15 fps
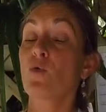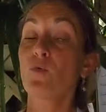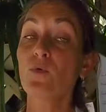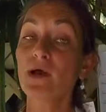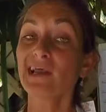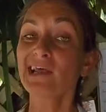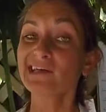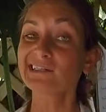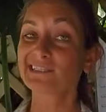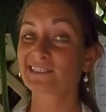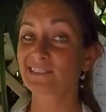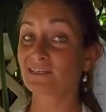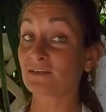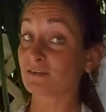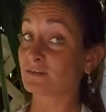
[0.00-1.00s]
what else
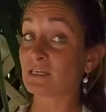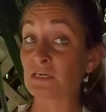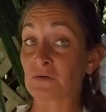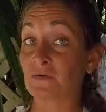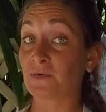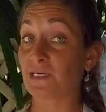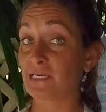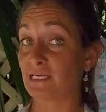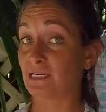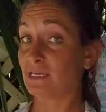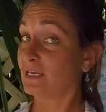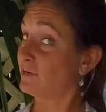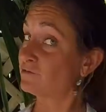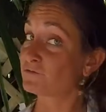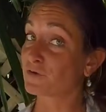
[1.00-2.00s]
do you think we
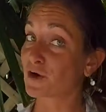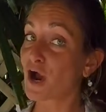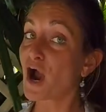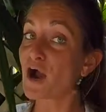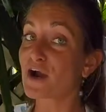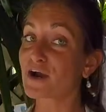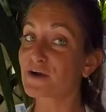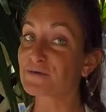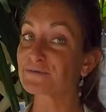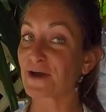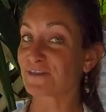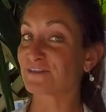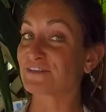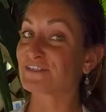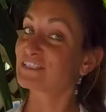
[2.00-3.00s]
need for our
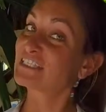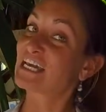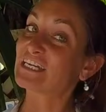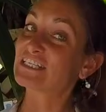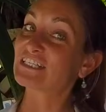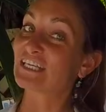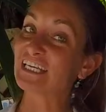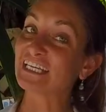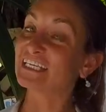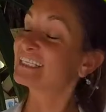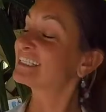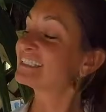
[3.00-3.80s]
weather station?